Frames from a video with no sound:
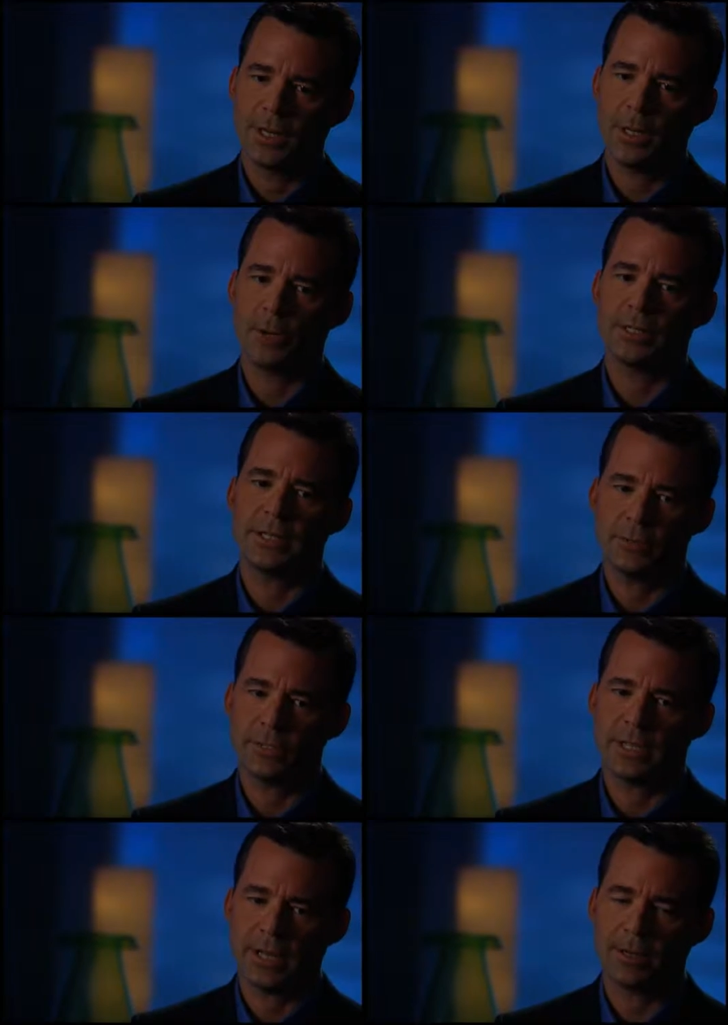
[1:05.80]
You know, it's
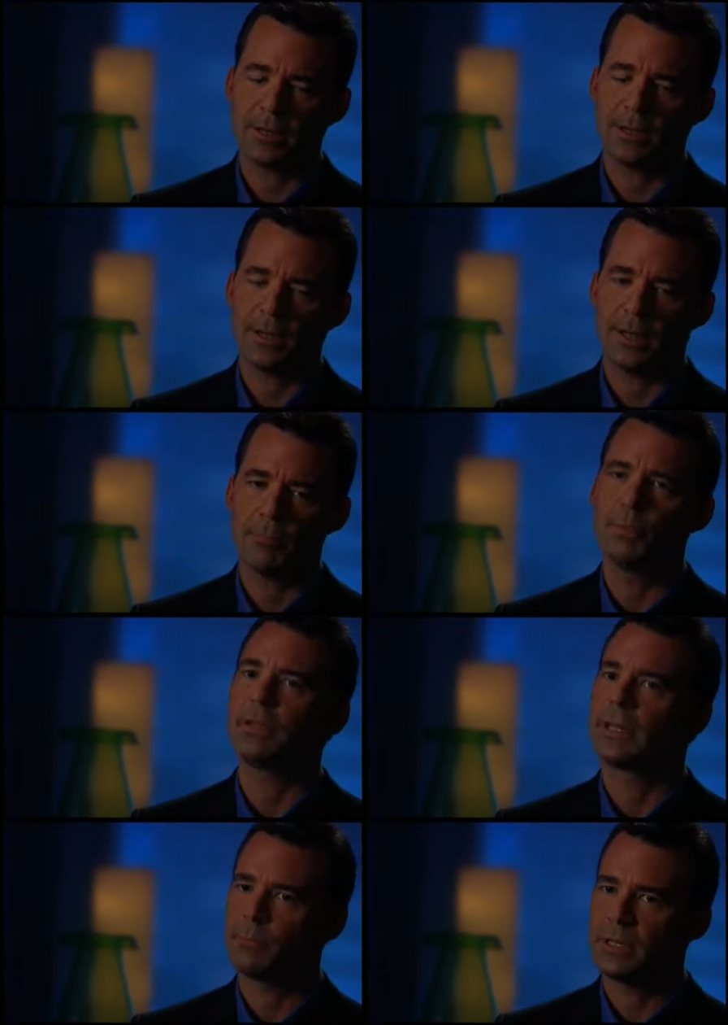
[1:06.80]
interesting uh,
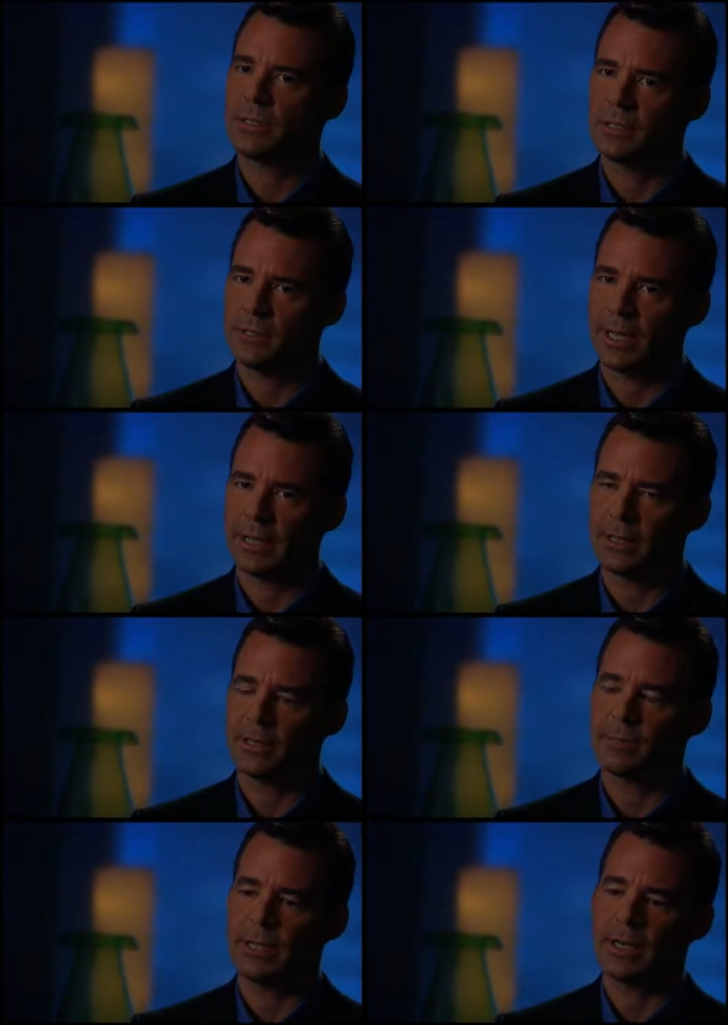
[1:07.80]
building a business like
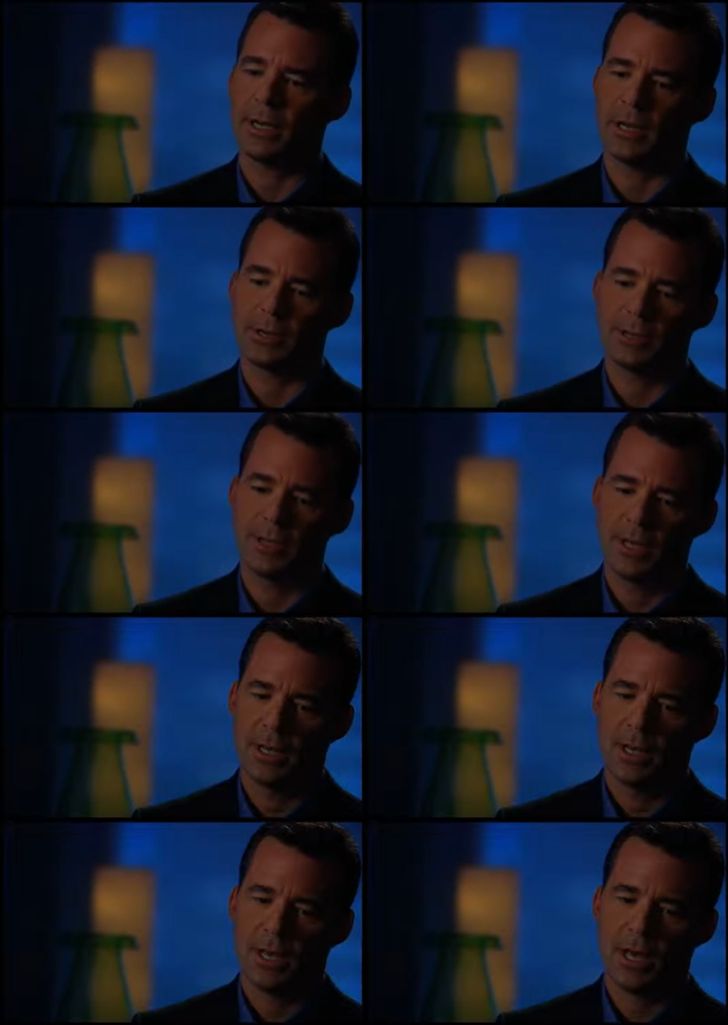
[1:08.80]
this because
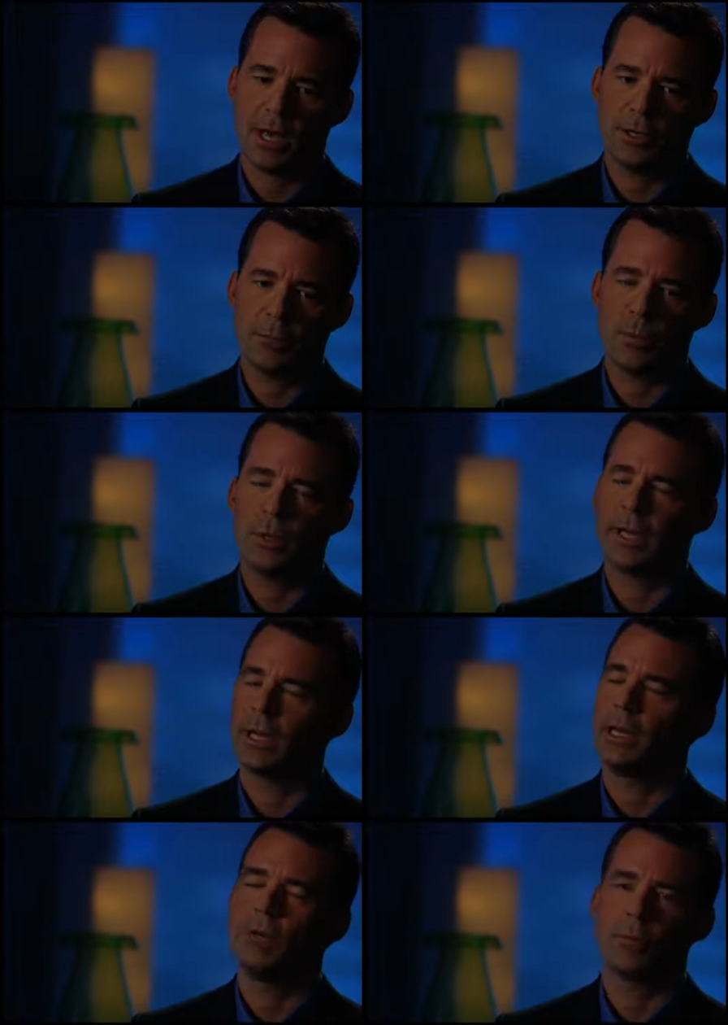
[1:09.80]
uh, you're putting an
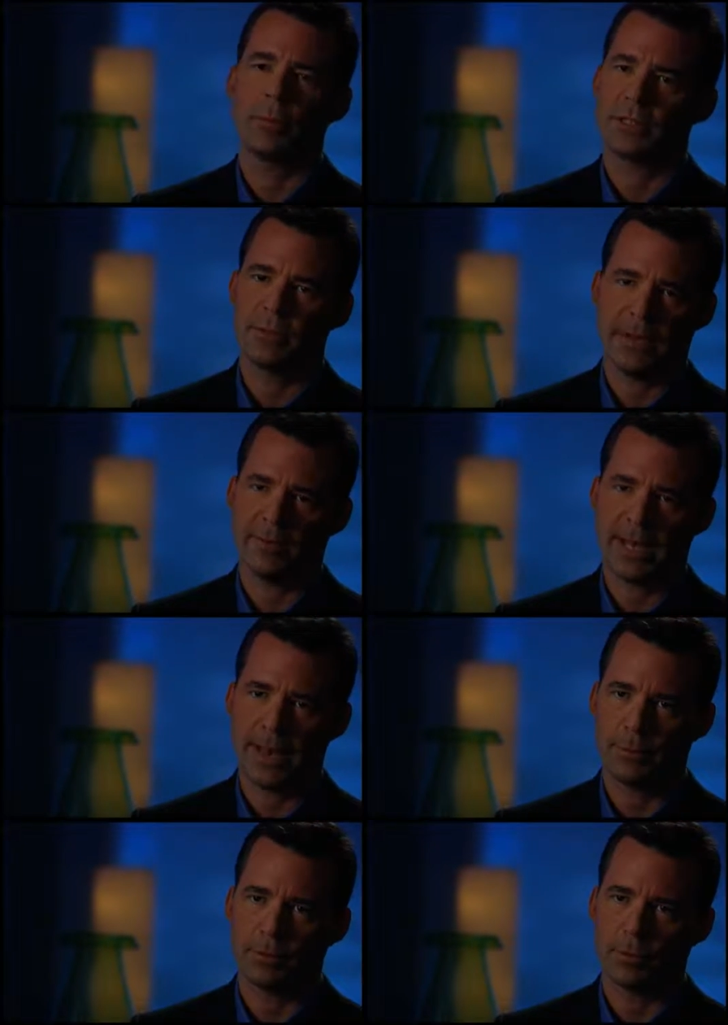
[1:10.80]
enormous amount of
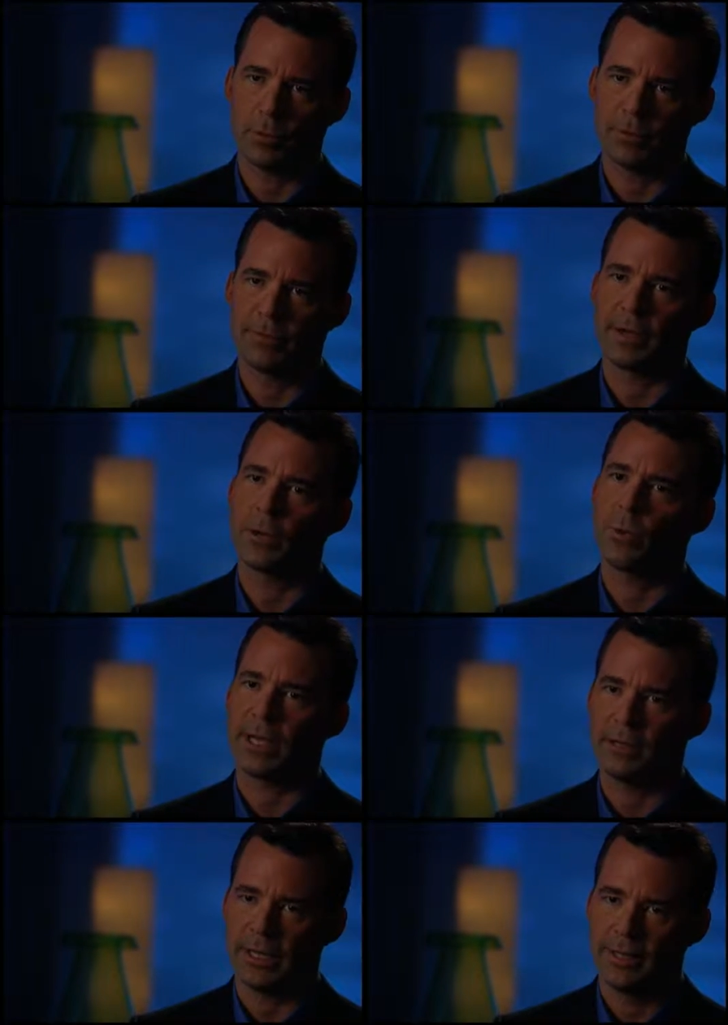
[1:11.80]
capital to work very
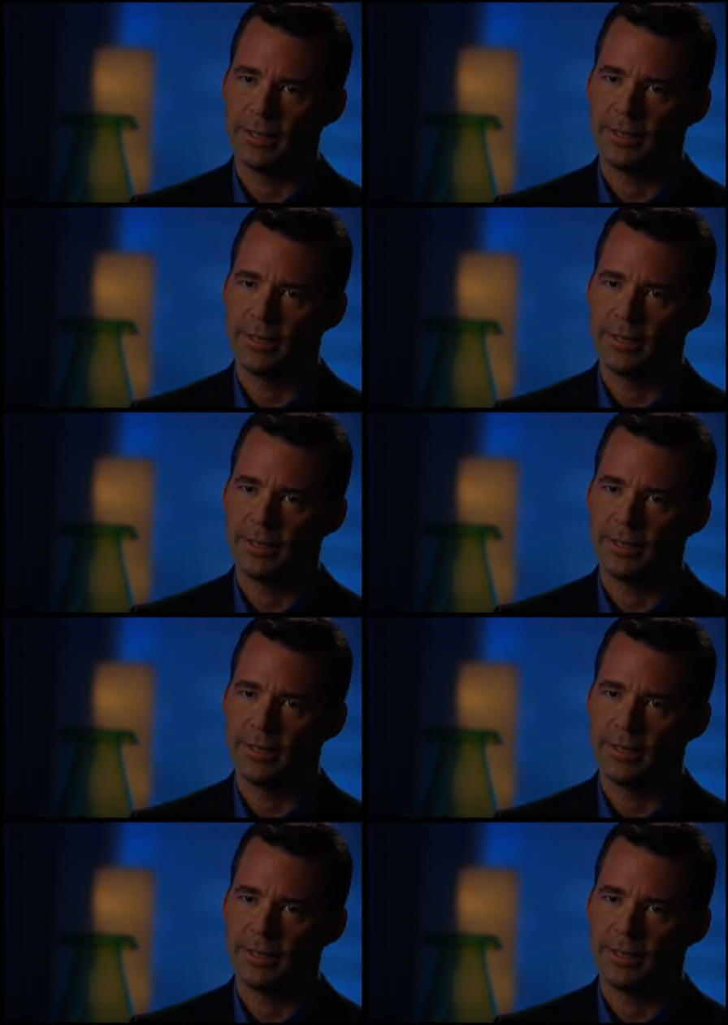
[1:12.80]
quickly.